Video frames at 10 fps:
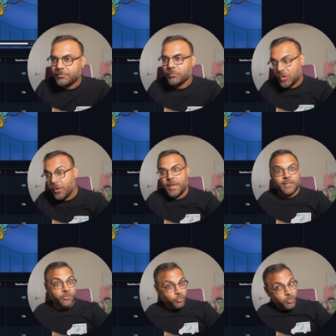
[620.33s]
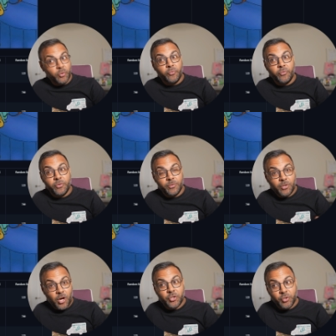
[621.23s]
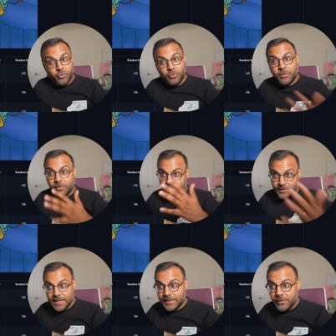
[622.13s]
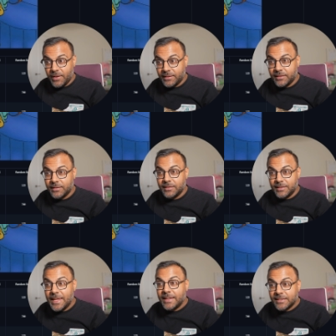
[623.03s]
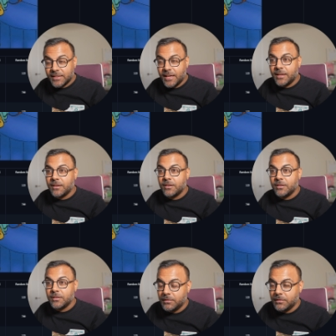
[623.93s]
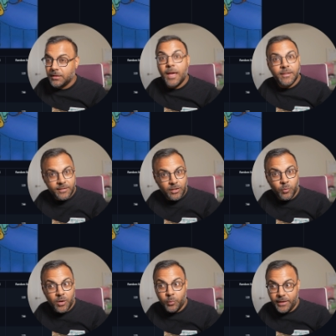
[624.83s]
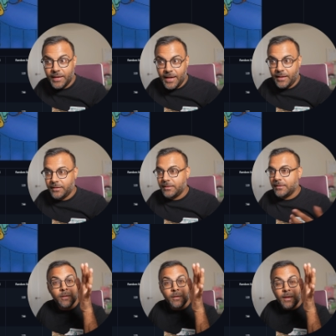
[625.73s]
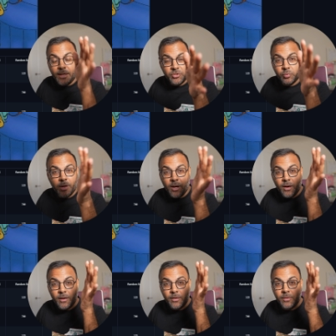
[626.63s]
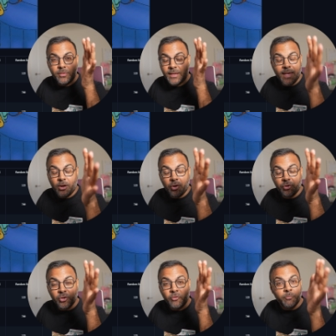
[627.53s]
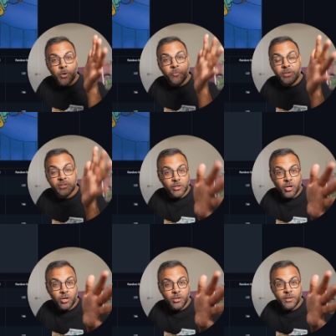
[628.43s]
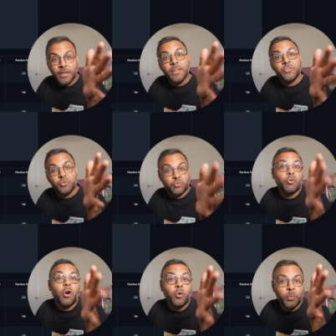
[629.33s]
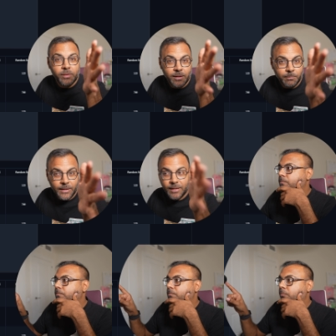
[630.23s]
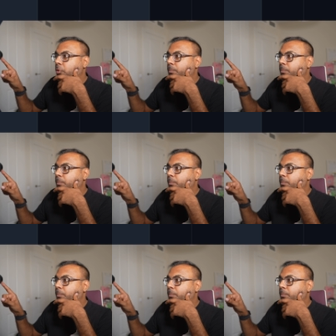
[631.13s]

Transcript: Okay, let's remove cartoon. Let's leave it as snake singing and see what we get. I swear, the curse of Murphy's Law is strong within me. Boop.